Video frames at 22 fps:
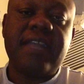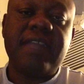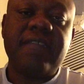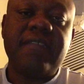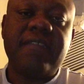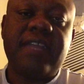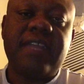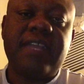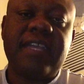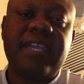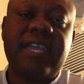
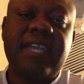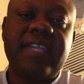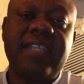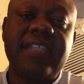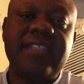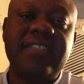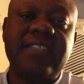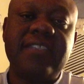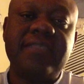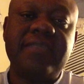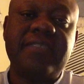I got
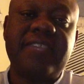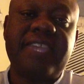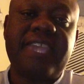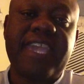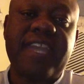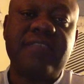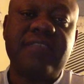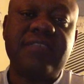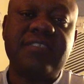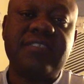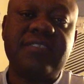into some
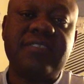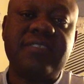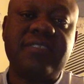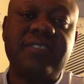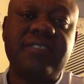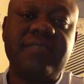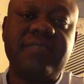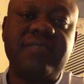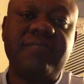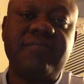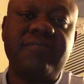
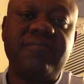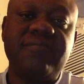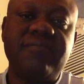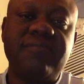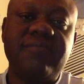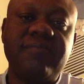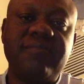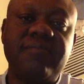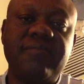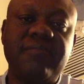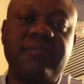counseling.
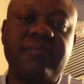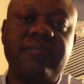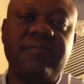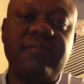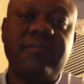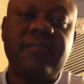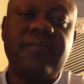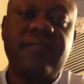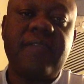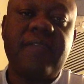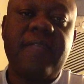
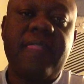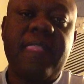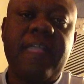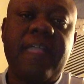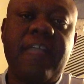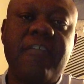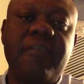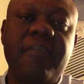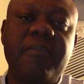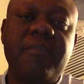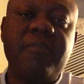I
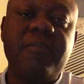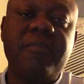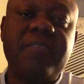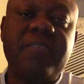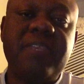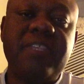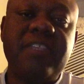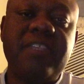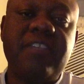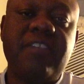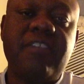remember
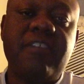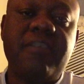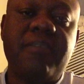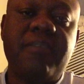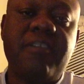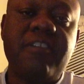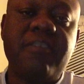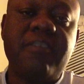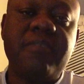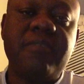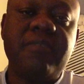being in our
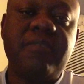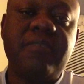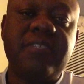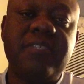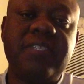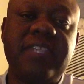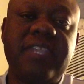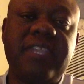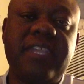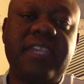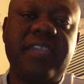apartment one
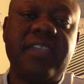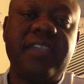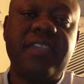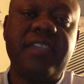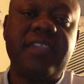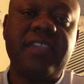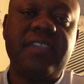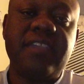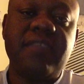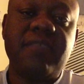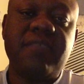day
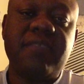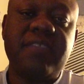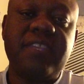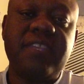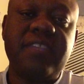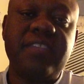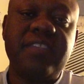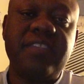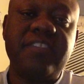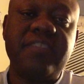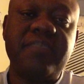and
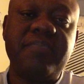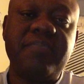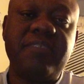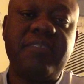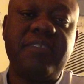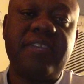reading this book,